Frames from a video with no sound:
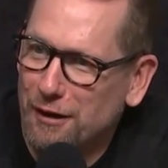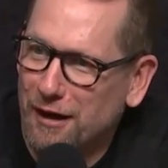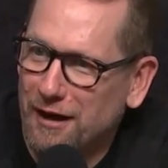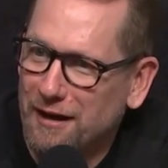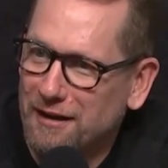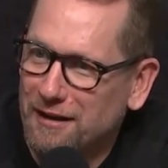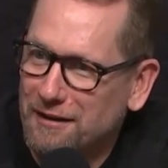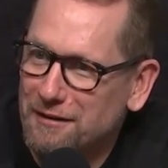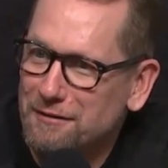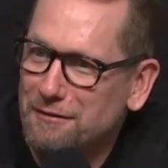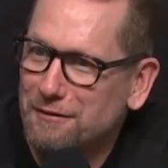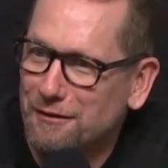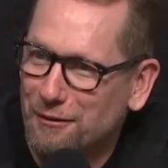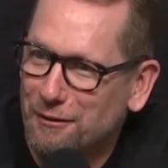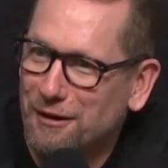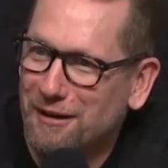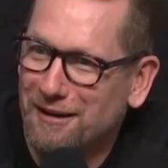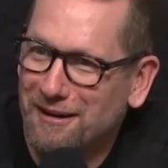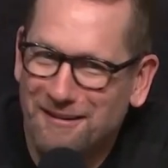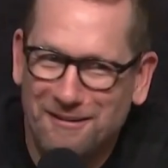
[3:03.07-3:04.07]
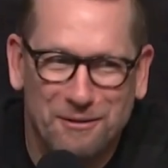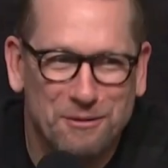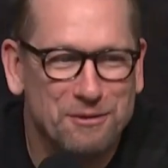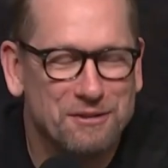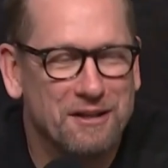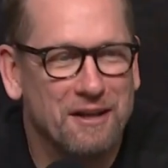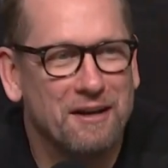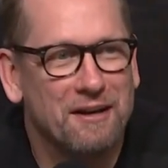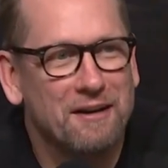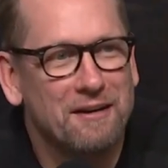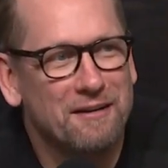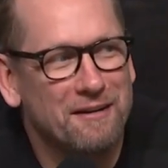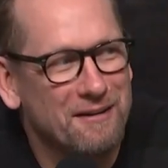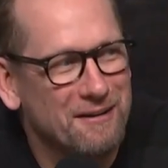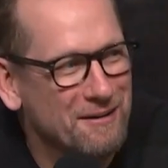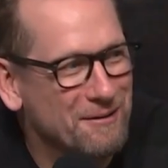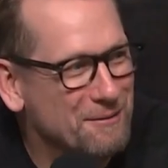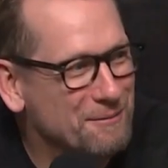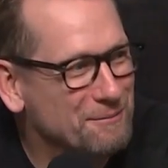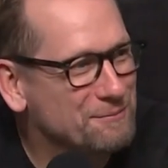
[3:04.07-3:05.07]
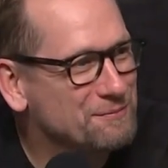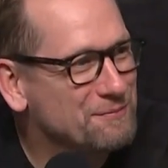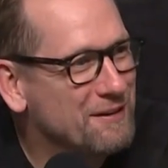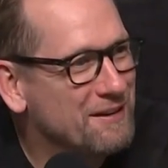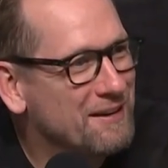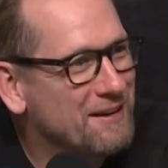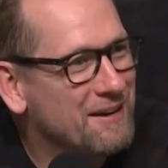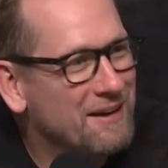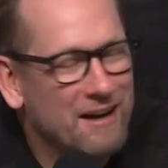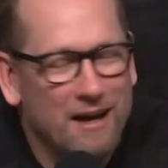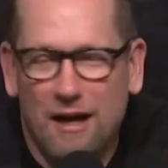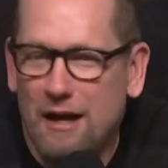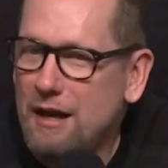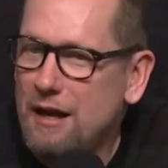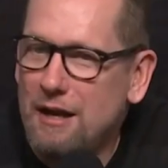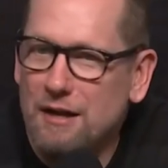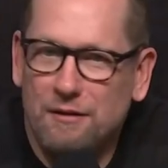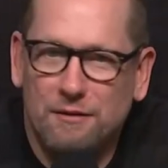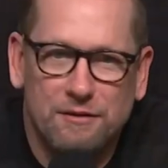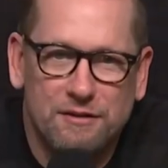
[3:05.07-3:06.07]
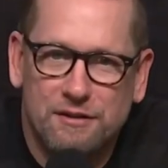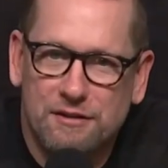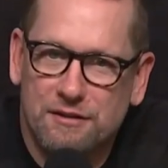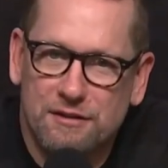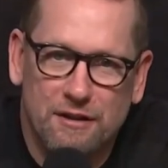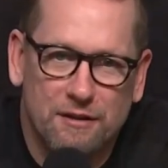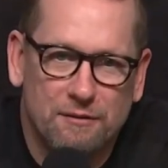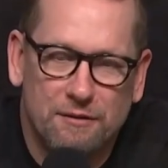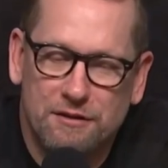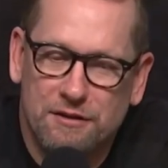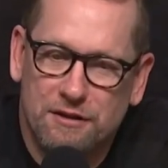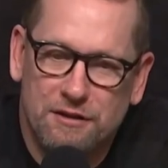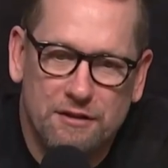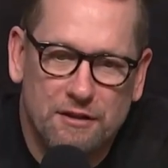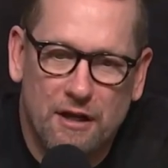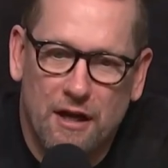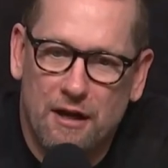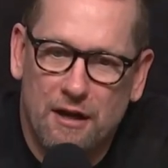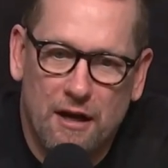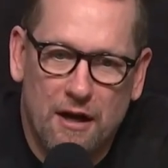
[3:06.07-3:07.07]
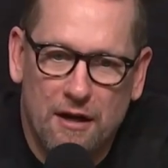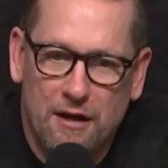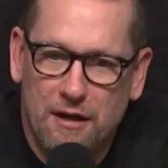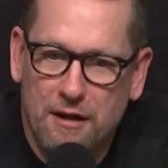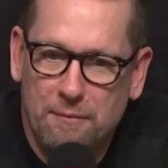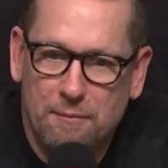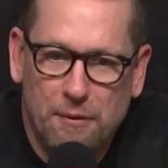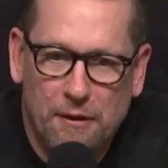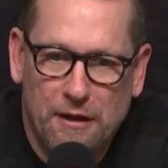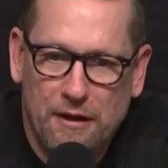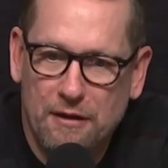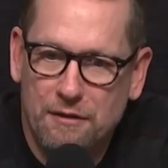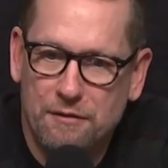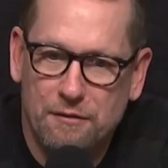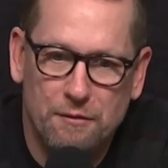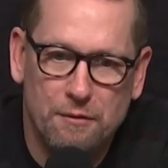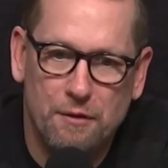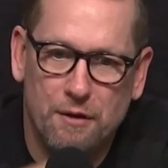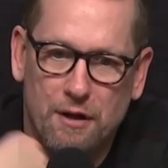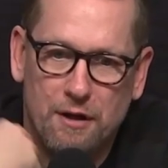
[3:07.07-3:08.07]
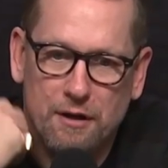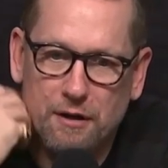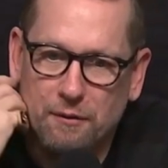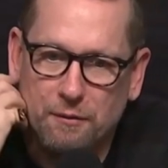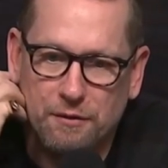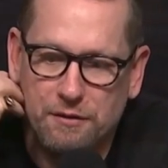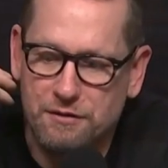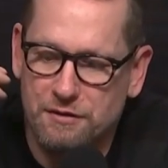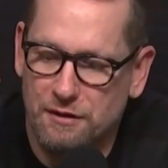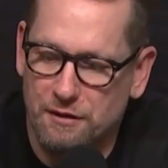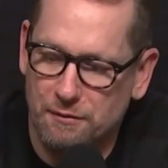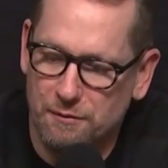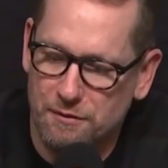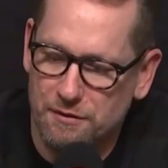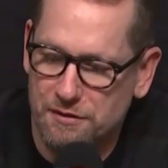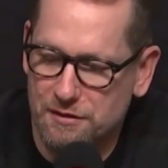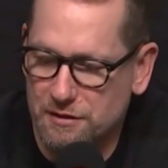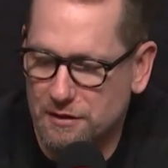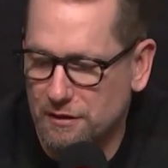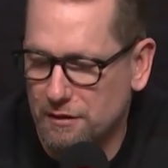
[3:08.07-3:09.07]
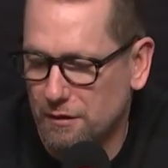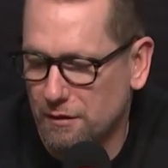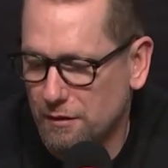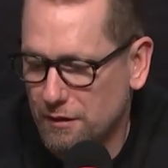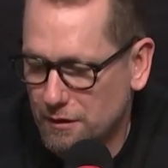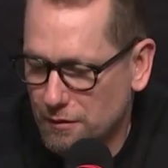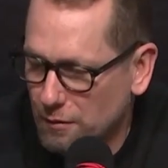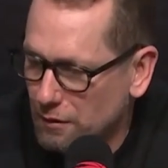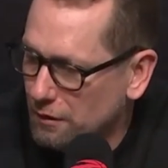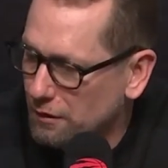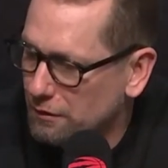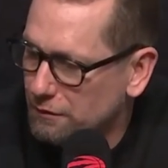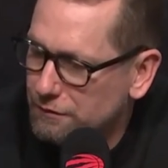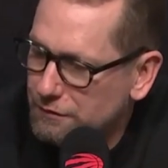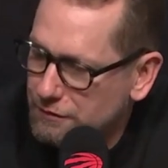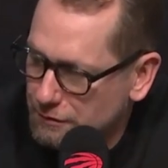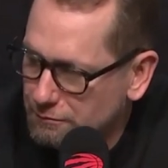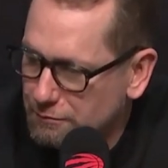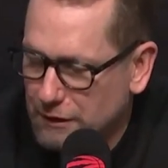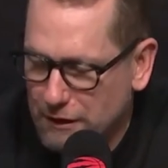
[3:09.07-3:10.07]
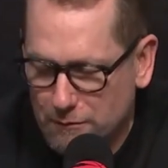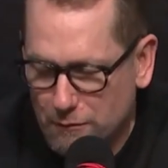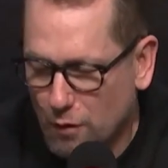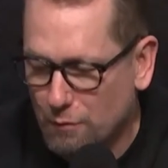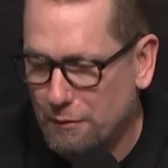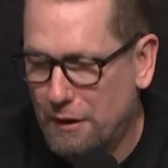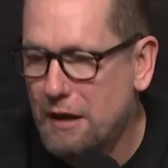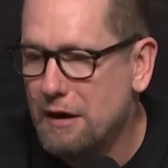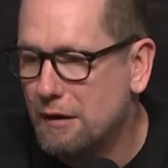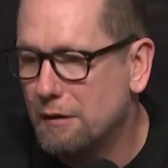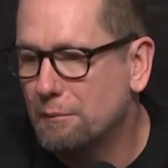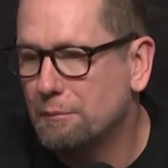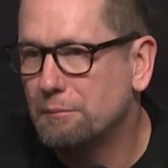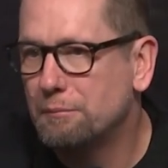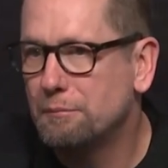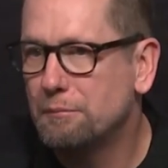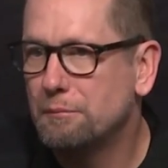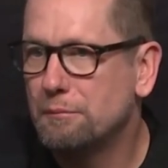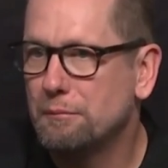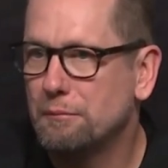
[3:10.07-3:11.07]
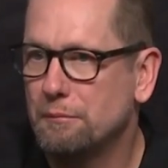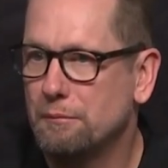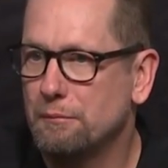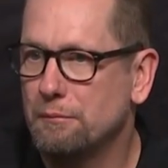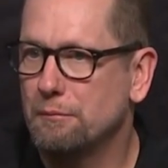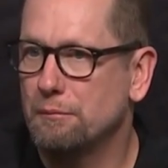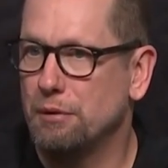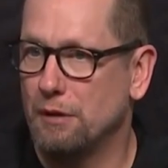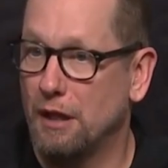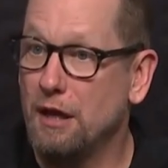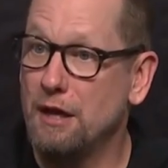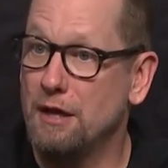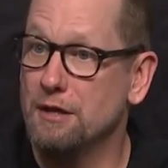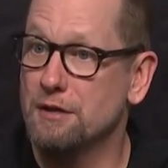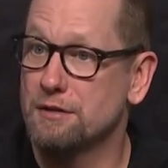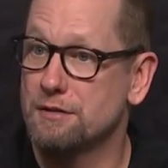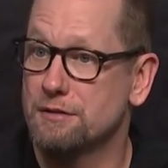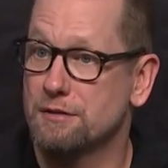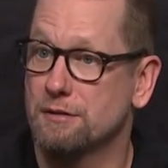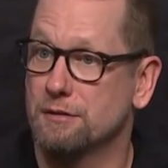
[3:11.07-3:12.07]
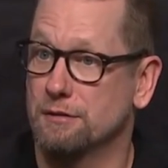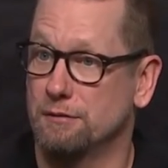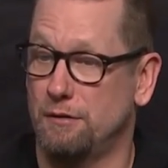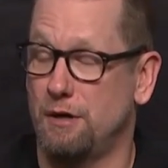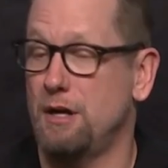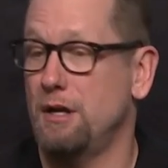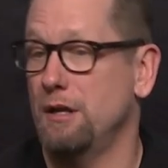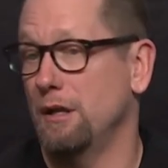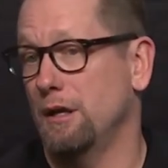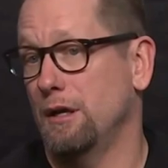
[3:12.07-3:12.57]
I didn't. Okay, you said it. It was just got to keep playing through it, and it was. You know, there were some big momentum plays, right?